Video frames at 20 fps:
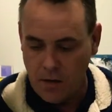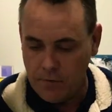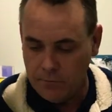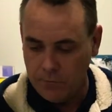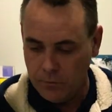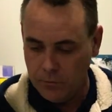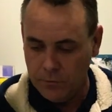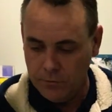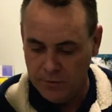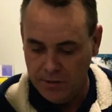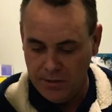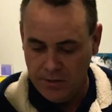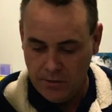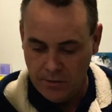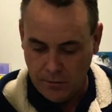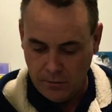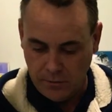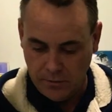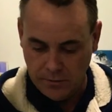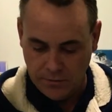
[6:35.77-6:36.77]
I've already
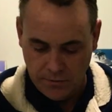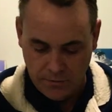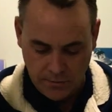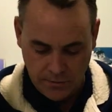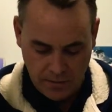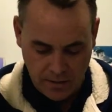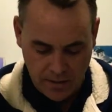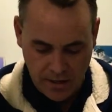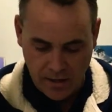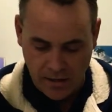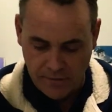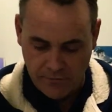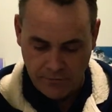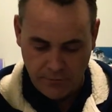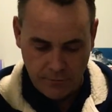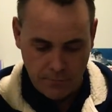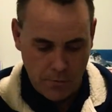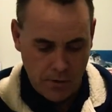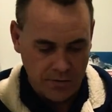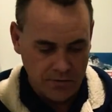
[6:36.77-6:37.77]
got half
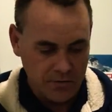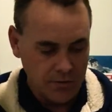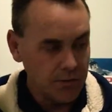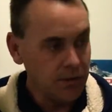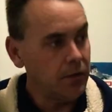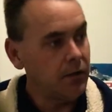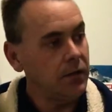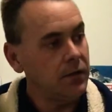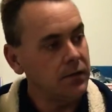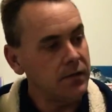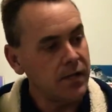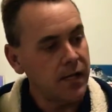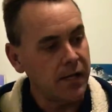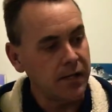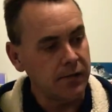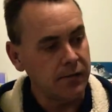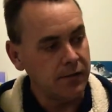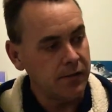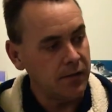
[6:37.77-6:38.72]
of my circuit done.